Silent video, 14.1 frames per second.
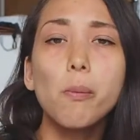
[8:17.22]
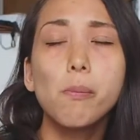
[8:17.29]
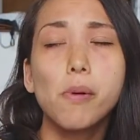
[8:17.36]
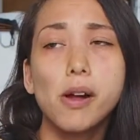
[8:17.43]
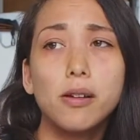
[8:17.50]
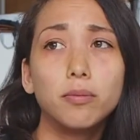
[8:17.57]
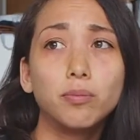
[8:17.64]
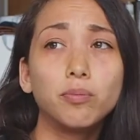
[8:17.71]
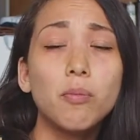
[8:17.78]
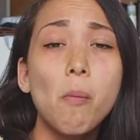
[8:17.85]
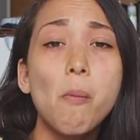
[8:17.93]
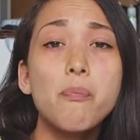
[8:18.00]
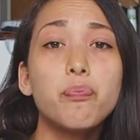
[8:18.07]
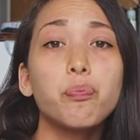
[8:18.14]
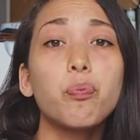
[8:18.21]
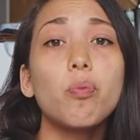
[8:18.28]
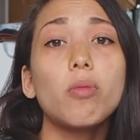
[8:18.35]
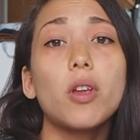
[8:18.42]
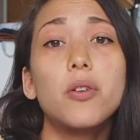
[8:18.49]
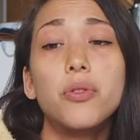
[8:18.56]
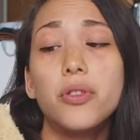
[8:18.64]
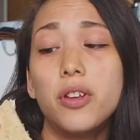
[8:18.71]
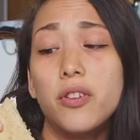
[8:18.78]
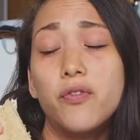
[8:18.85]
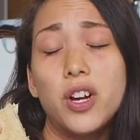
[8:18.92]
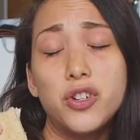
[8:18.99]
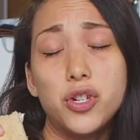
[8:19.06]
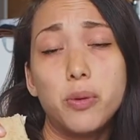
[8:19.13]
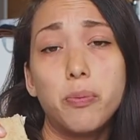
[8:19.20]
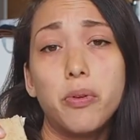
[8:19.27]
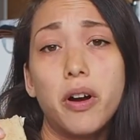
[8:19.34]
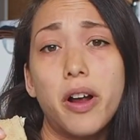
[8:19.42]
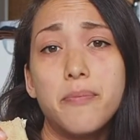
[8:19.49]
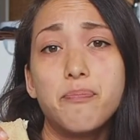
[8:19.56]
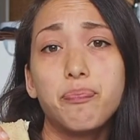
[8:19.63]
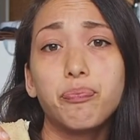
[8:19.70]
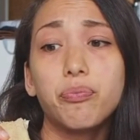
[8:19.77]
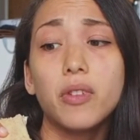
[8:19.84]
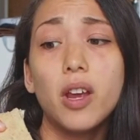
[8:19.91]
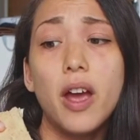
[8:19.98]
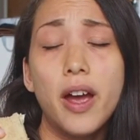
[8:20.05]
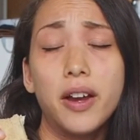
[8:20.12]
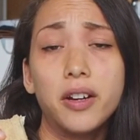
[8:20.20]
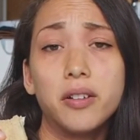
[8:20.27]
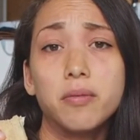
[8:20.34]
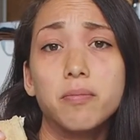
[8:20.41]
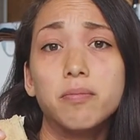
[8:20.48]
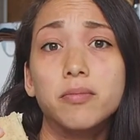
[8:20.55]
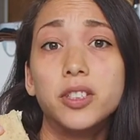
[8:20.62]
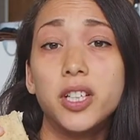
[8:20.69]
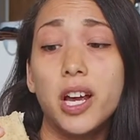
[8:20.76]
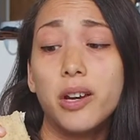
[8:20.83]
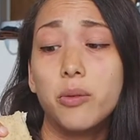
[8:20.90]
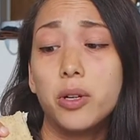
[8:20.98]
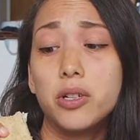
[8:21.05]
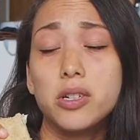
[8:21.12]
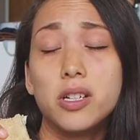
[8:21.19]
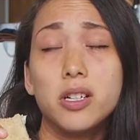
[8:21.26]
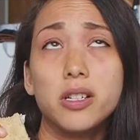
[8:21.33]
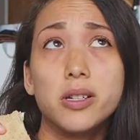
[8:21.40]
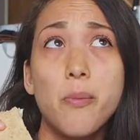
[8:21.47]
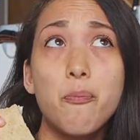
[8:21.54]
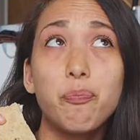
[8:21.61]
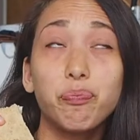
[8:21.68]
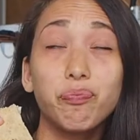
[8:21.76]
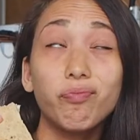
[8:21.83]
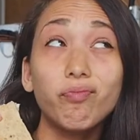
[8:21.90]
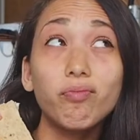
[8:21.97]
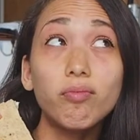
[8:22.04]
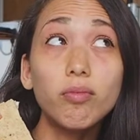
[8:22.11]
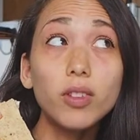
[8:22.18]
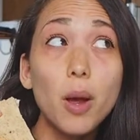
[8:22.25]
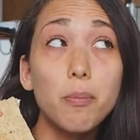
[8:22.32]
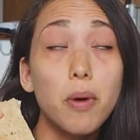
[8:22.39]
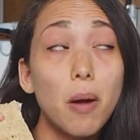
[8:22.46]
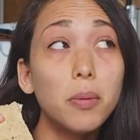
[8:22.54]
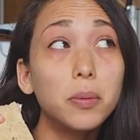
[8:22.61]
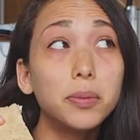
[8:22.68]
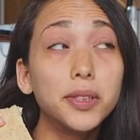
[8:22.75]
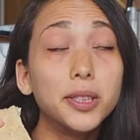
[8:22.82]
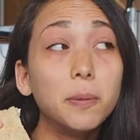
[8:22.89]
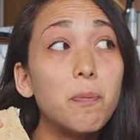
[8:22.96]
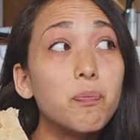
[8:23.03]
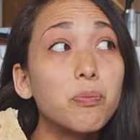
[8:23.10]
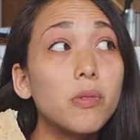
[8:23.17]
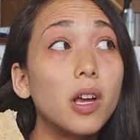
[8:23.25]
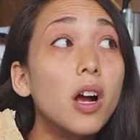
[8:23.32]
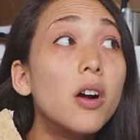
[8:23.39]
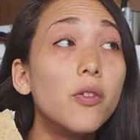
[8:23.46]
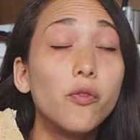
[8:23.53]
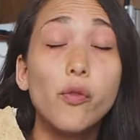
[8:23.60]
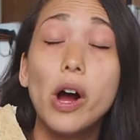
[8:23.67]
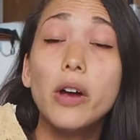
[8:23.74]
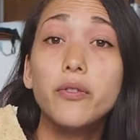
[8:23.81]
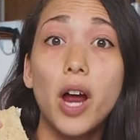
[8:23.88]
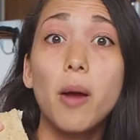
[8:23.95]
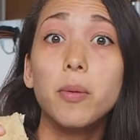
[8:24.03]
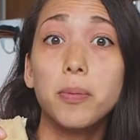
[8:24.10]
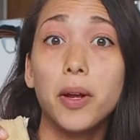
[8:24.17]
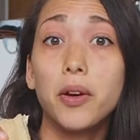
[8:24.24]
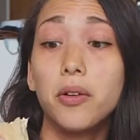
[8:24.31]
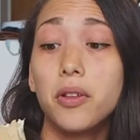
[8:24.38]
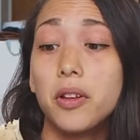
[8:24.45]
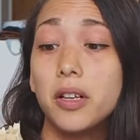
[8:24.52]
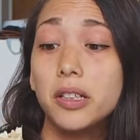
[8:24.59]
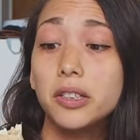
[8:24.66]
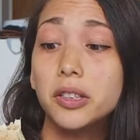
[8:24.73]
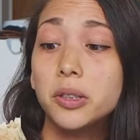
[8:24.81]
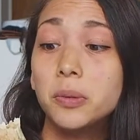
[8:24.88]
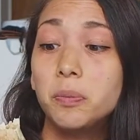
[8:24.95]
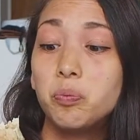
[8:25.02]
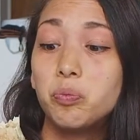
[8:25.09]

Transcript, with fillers: but the veggie pret egg sandwich is probably 5 times better than this.